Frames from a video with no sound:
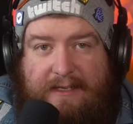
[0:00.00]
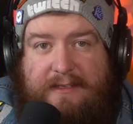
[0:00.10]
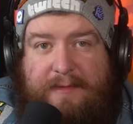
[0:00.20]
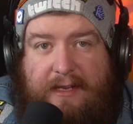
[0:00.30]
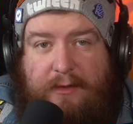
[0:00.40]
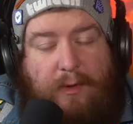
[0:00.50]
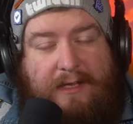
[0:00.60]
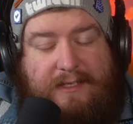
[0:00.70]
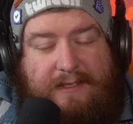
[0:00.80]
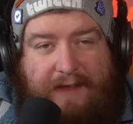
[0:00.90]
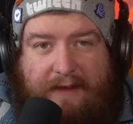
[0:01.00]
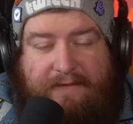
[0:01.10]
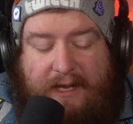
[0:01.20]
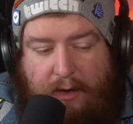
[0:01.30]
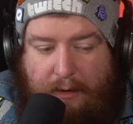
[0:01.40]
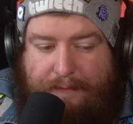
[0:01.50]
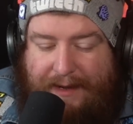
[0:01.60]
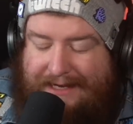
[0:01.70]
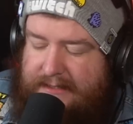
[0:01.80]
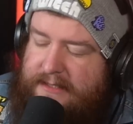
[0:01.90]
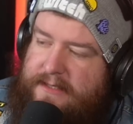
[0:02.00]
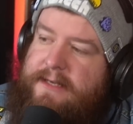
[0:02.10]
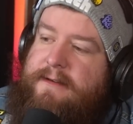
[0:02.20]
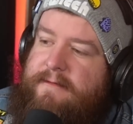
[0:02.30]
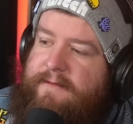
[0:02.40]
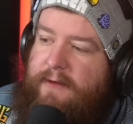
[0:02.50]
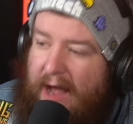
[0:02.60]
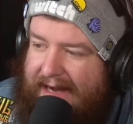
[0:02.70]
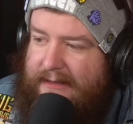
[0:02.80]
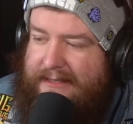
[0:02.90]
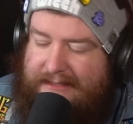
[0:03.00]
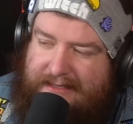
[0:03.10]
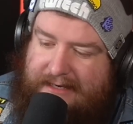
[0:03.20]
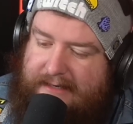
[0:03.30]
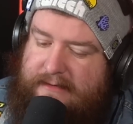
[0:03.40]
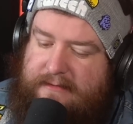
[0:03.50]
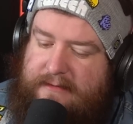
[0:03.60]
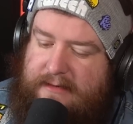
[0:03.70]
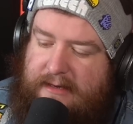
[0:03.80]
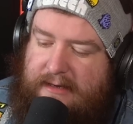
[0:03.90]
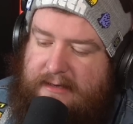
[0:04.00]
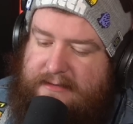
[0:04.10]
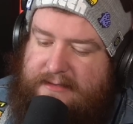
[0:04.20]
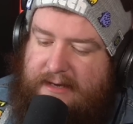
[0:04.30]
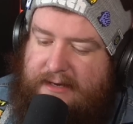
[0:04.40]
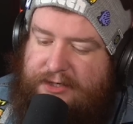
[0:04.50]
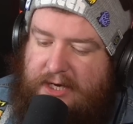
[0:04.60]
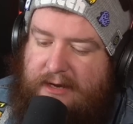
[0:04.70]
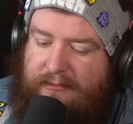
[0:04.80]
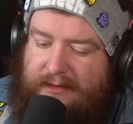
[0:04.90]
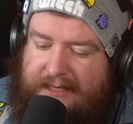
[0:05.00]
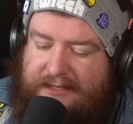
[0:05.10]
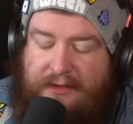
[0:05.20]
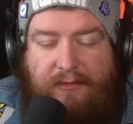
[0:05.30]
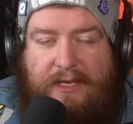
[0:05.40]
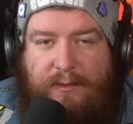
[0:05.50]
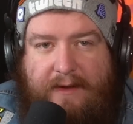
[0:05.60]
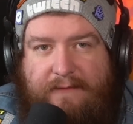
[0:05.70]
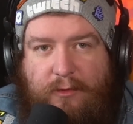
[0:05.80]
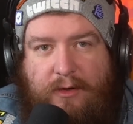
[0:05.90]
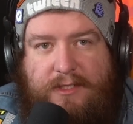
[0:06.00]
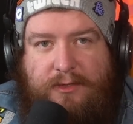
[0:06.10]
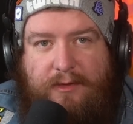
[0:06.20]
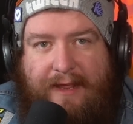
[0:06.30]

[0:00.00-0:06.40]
It has been a little while since I've had a video, but finally today, CIG released 3.24 to